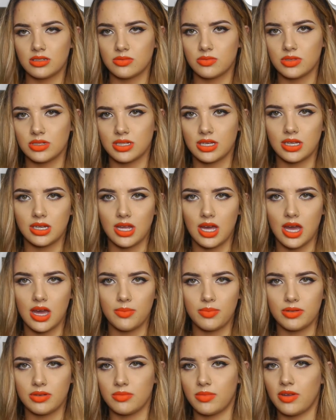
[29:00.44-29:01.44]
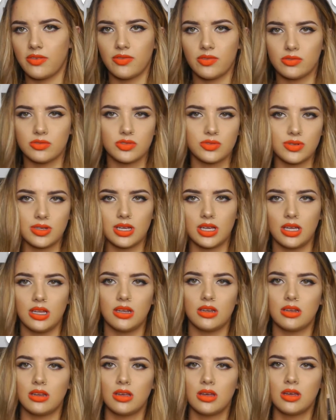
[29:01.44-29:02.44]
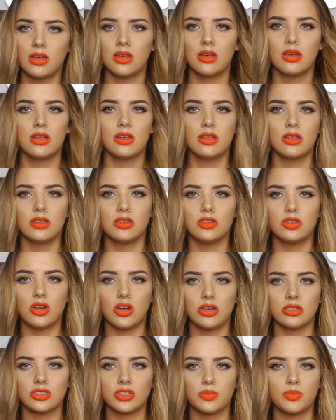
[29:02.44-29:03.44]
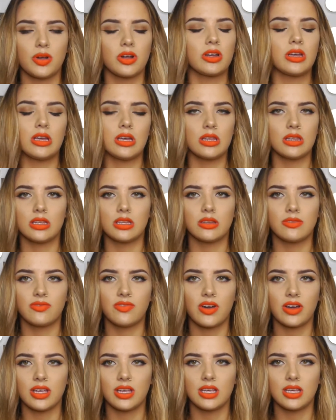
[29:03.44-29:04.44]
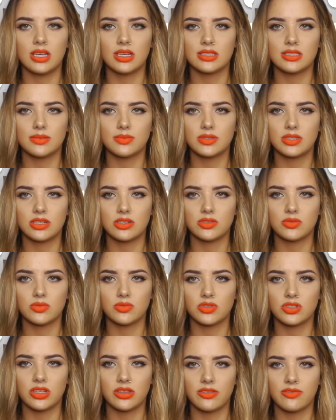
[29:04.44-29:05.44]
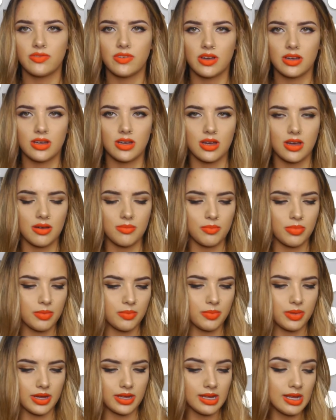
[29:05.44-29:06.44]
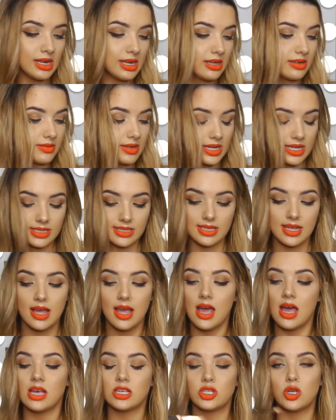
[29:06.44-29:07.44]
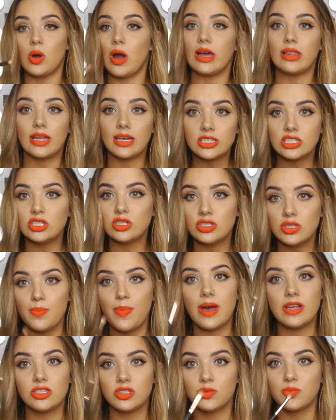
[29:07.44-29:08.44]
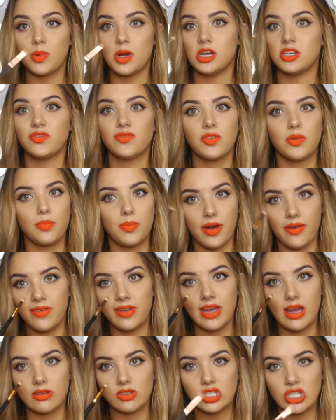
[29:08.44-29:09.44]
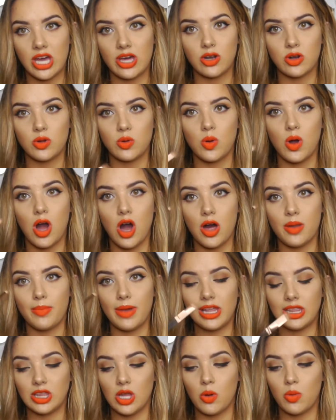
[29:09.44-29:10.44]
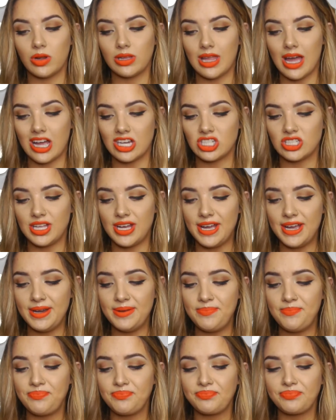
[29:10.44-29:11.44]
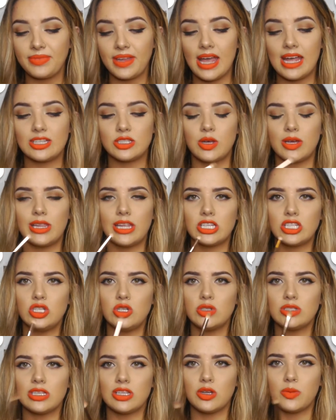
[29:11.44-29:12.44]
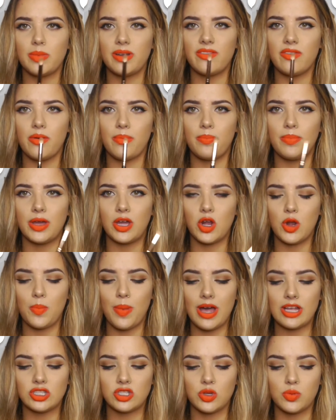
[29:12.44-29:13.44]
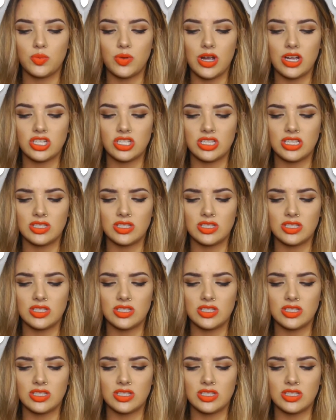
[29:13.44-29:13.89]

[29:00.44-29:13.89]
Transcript: I just want to take a nap and my phone's ringing and dogs are barking and the fucking kids upstairs won't shut the fuck up. But anyways, so I like to use a pencil brush for buffing out shadow on my lower lash line. And so I like to use a little bit of a bigger pencil brush.